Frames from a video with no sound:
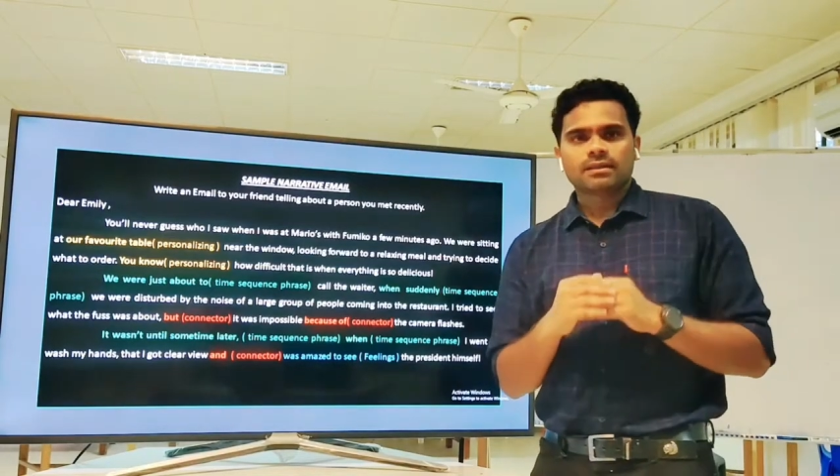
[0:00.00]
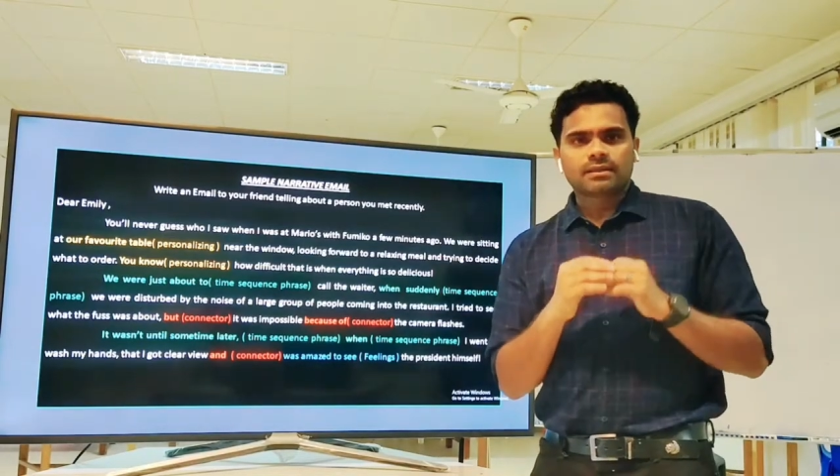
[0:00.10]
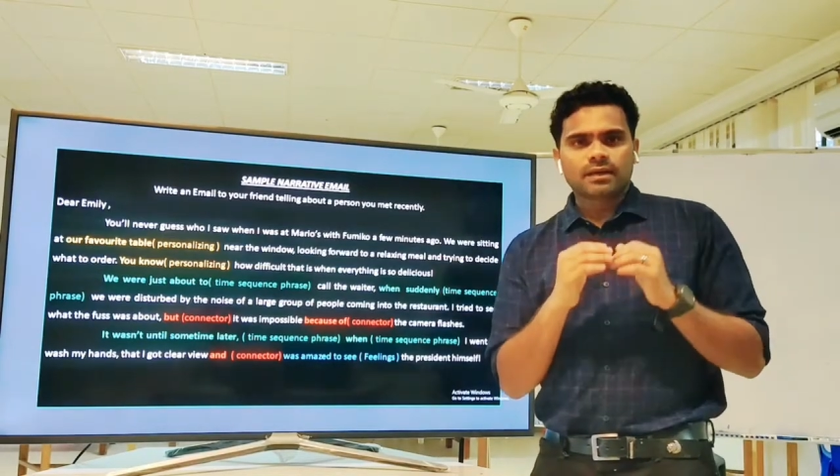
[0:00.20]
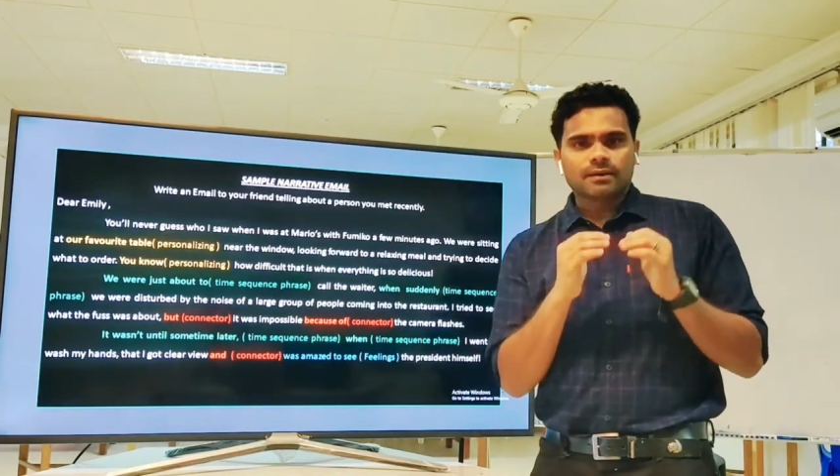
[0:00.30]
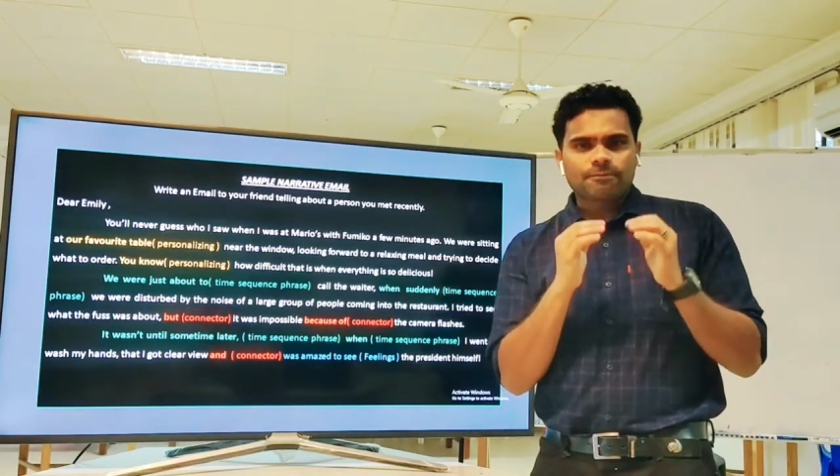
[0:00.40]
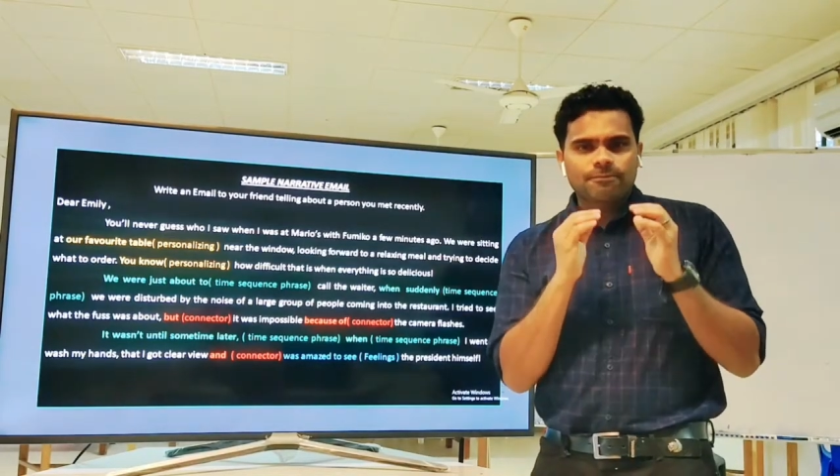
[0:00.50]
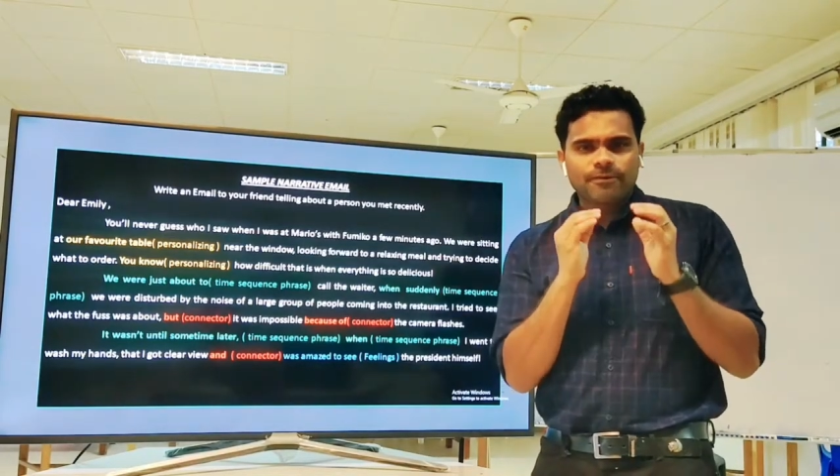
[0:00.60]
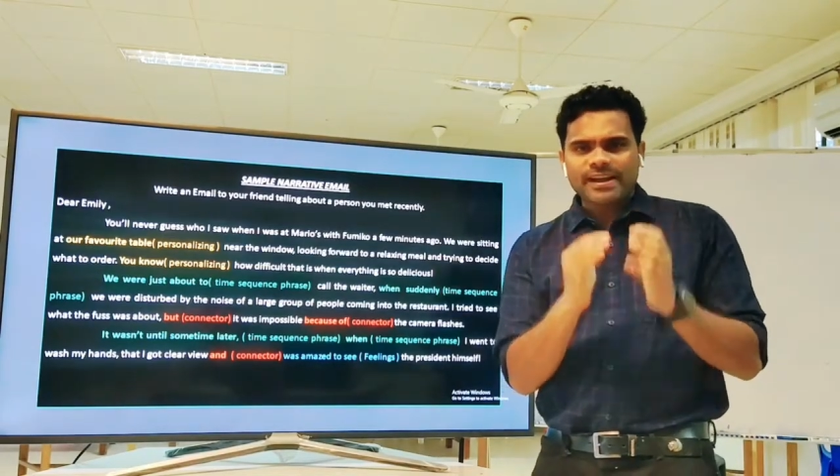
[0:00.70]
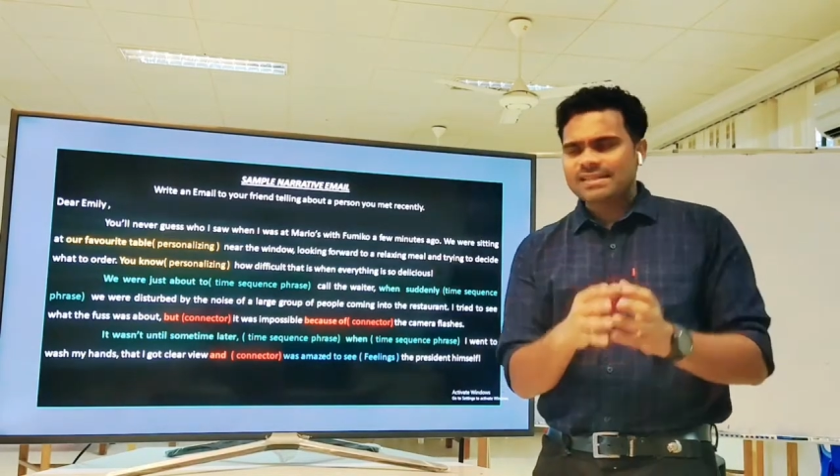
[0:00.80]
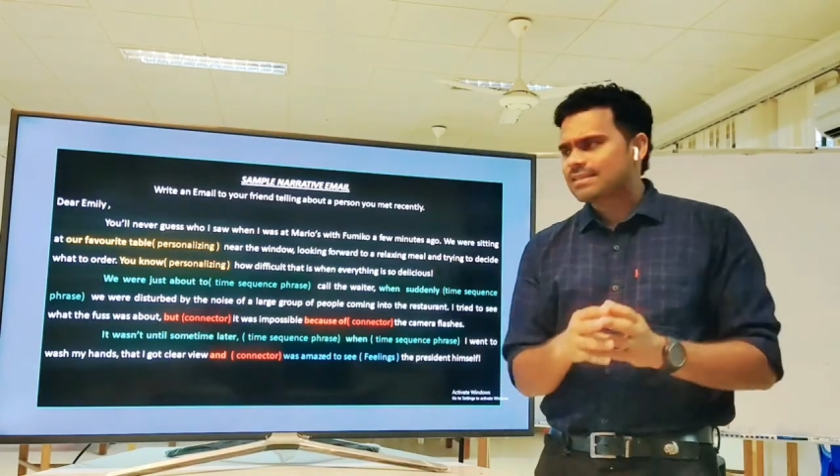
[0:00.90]
The
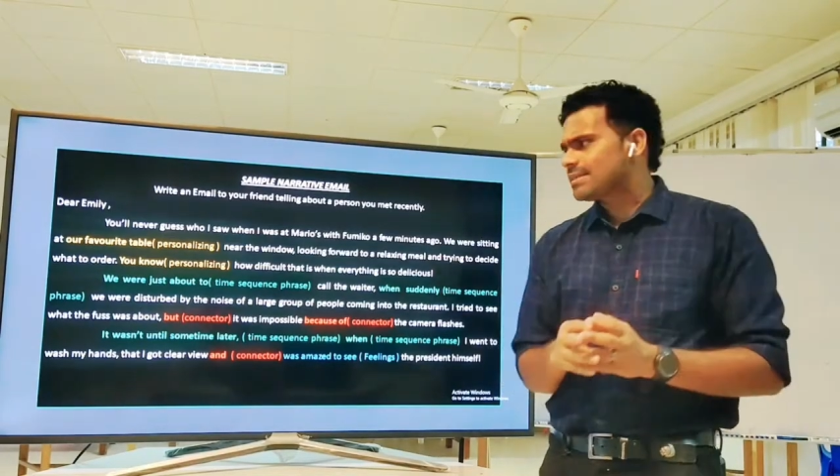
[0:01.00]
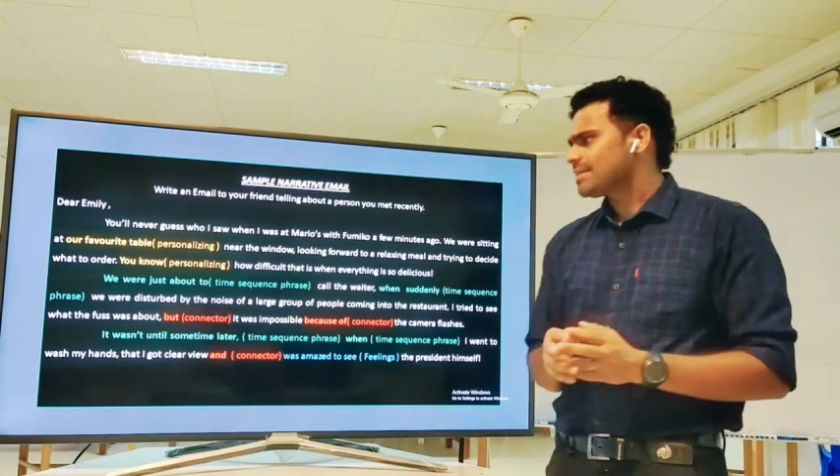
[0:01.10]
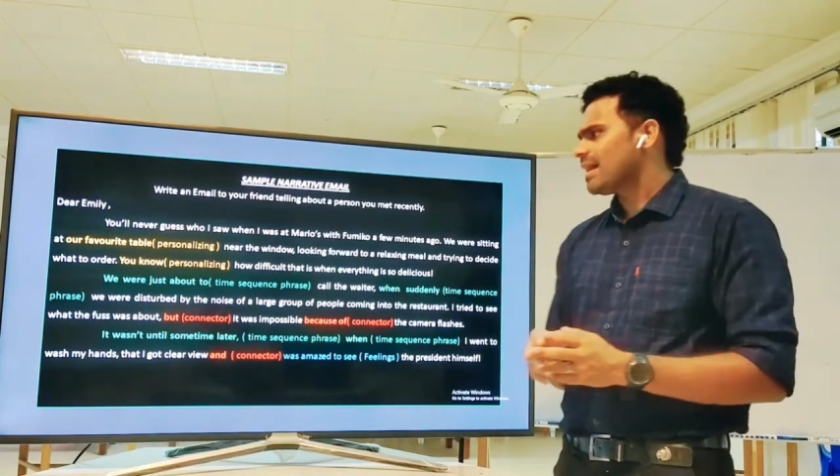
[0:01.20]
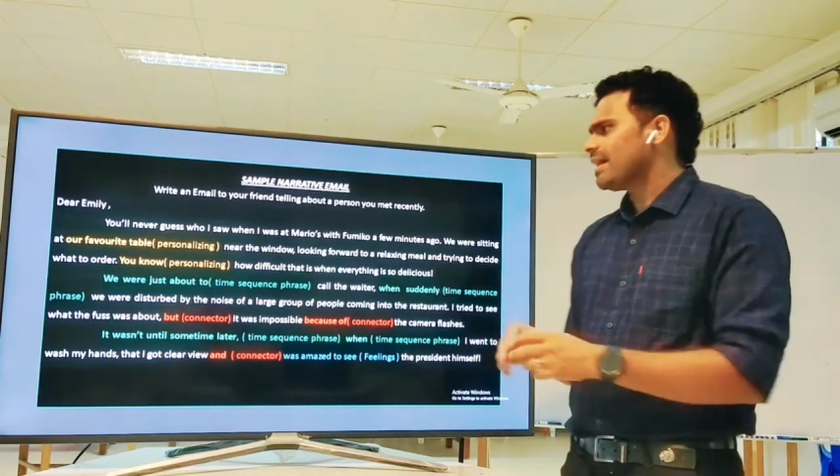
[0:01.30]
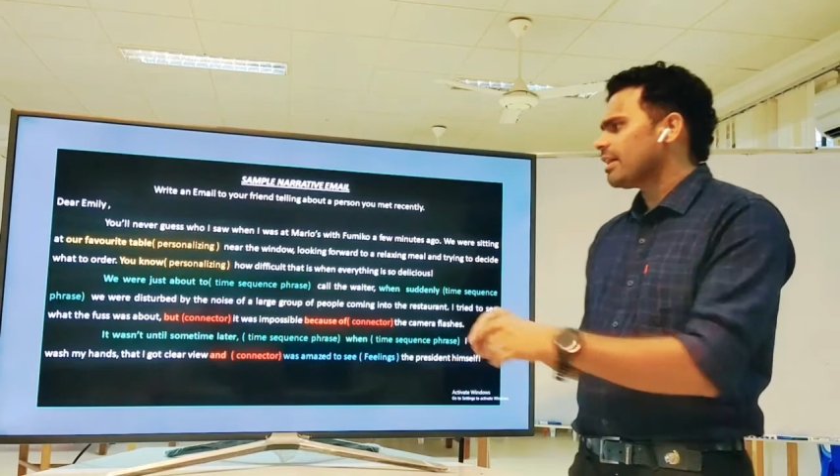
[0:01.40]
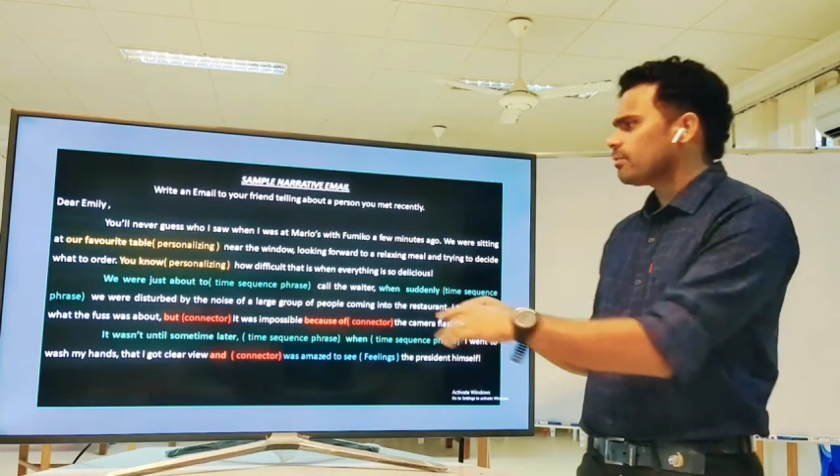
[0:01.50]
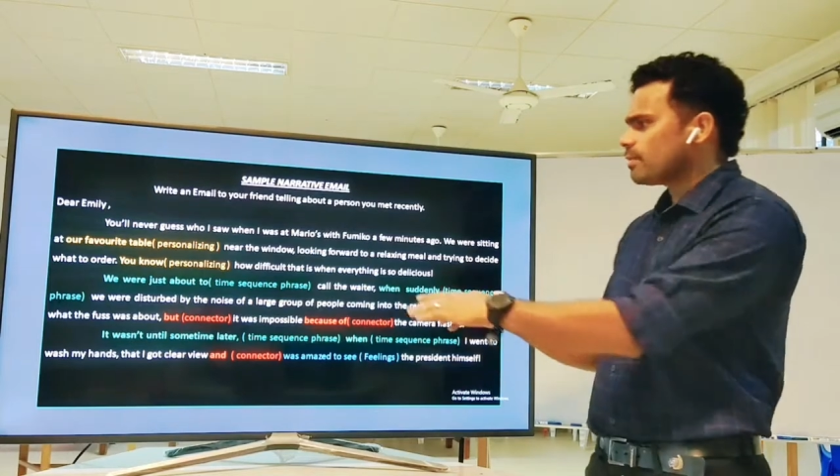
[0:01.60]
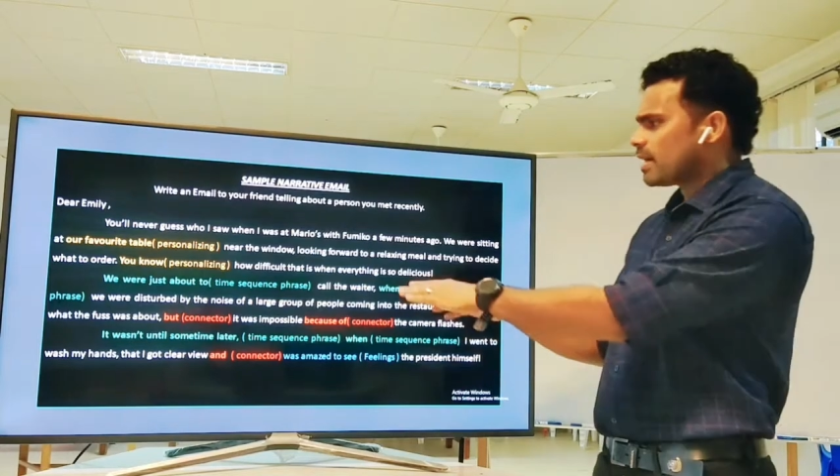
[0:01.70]
phrases I have